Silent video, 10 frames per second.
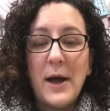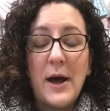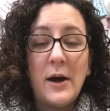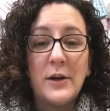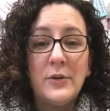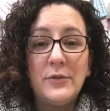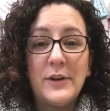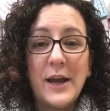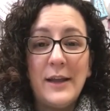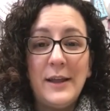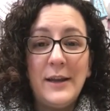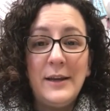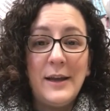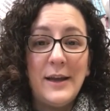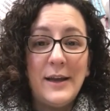acoustic
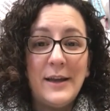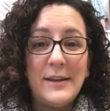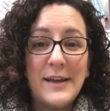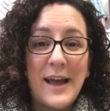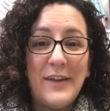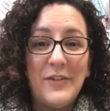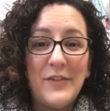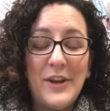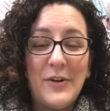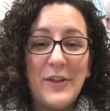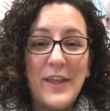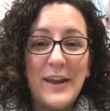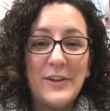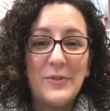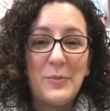highlighting, and I have a video on that
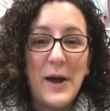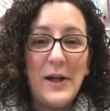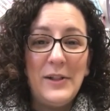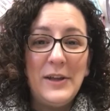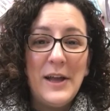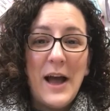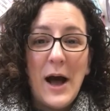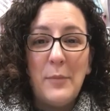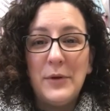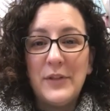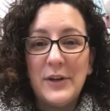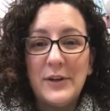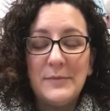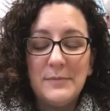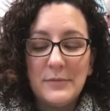as well. I'll put
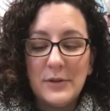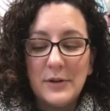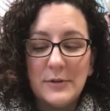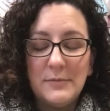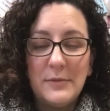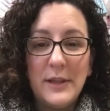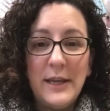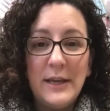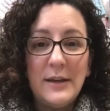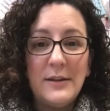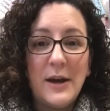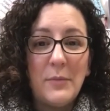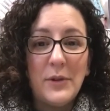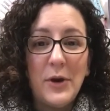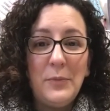the link down
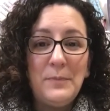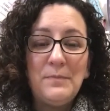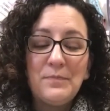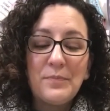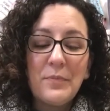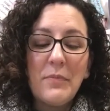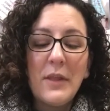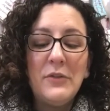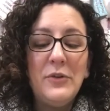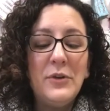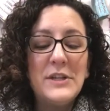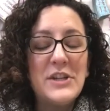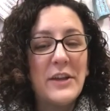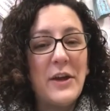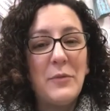below so you can
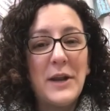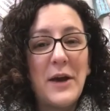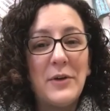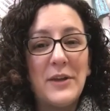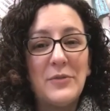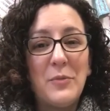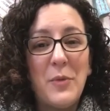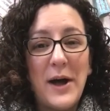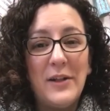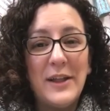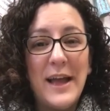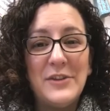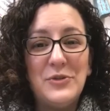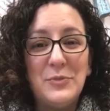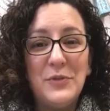check that one out as well
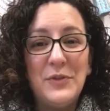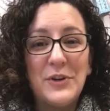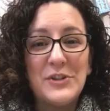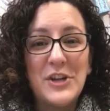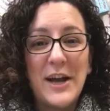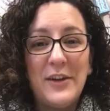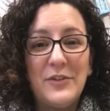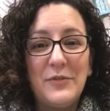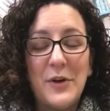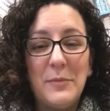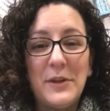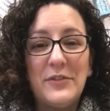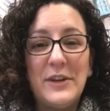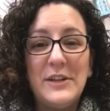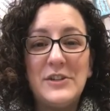as you move your child from
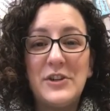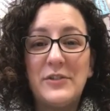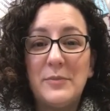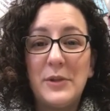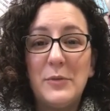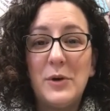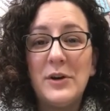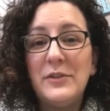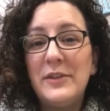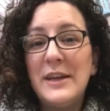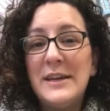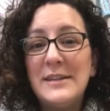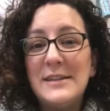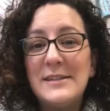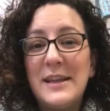listening to just simply words
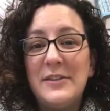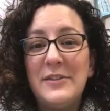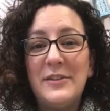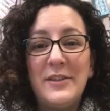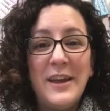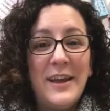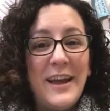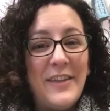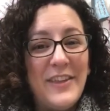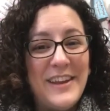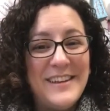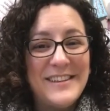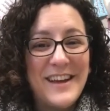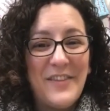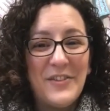to sentences and then into
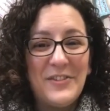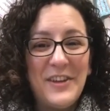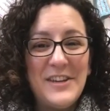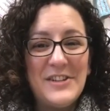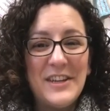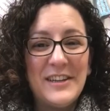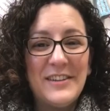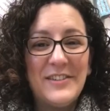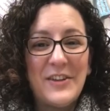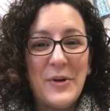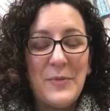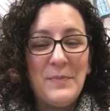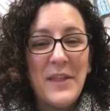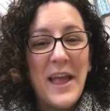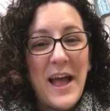conversation. So
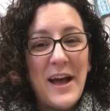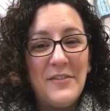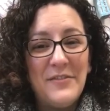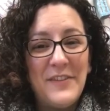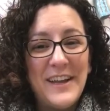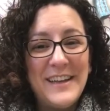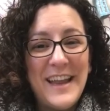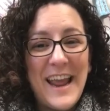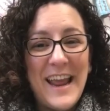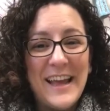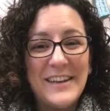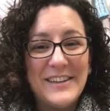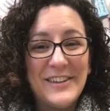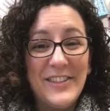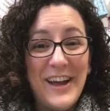have fun and
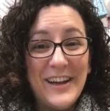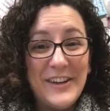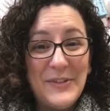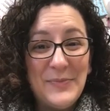good luck.